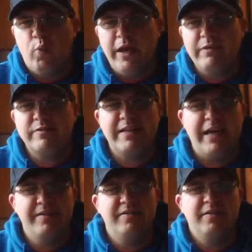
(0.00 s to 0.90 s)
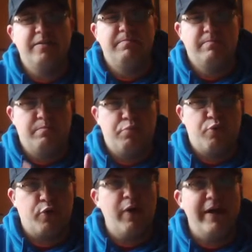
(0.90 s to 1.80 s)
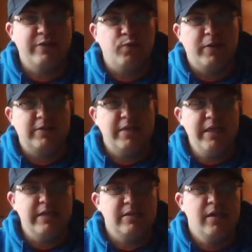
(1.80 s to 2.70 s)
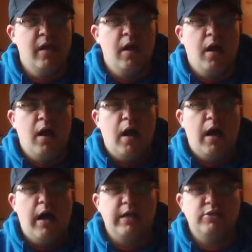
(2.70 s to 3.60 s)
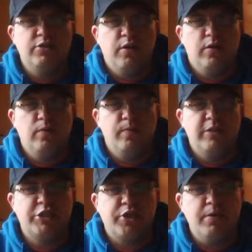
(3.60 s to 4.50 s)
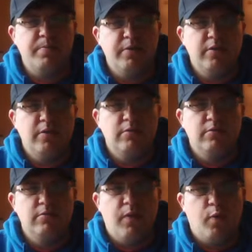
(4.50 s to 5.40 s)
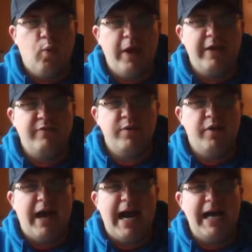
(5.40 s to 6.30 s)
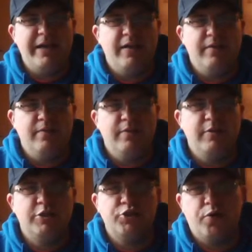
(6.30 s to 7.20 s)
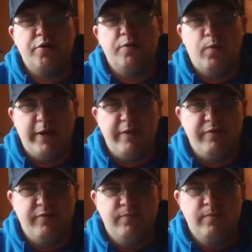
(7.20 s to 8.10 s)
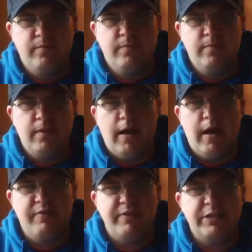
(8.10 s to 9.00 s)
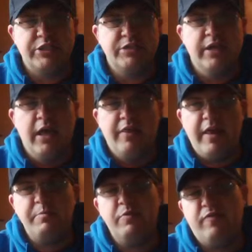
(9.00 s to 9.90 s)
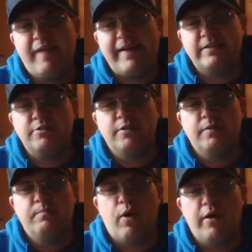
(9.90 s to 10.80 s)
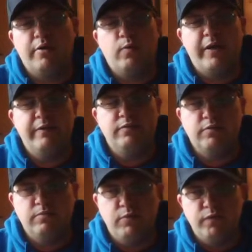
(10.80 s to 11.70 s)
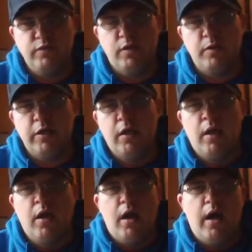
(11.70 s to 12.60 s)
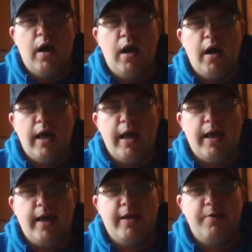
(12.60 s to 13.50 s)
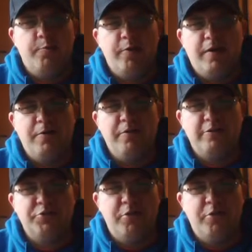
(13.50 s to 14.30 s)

waves tend to progress west to east. So the sharper the wave, the shorter wave features, They move faster, broader waves move slower, and without a